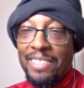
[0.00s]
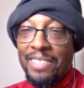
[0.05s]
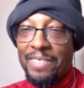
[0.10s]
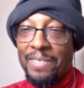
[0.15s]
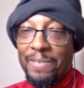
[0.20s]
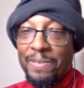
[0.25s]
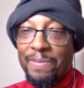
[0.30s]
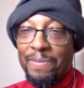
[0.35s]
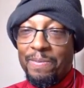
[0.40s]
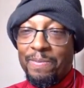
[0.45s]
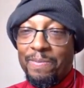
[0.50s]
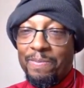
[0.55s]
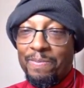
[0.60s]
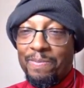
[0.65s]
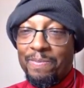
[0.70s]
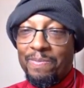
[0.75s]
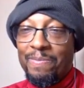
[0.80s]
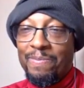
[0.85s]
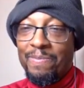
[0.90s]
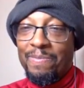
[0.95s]

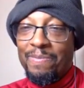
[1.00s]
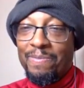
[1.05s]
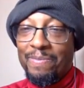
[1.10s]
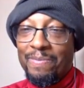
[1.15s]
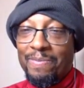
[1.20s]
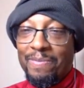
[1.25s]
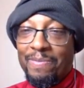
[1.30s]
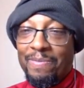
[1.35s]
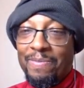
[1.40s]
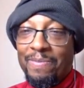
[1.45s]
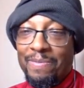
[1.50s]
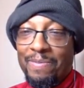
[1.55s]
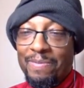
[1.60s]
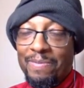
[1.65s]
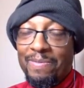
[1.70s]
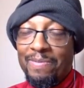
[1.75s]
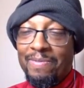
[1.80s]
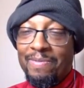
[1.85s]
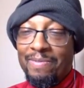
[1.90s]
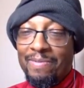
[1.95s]

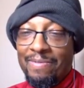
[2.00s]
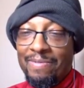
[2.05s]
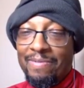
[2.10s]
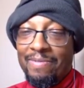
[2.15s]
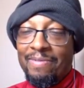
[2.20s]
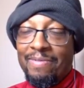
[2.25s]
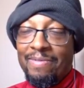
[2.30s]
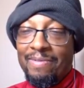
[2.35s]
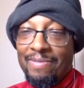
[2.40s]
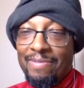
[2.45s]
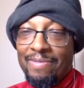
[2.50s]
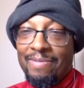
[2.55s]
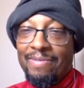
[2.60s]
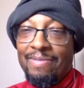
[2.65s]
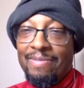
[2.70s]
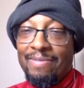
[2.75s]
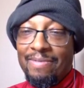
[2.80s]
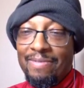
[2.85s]
[no speech]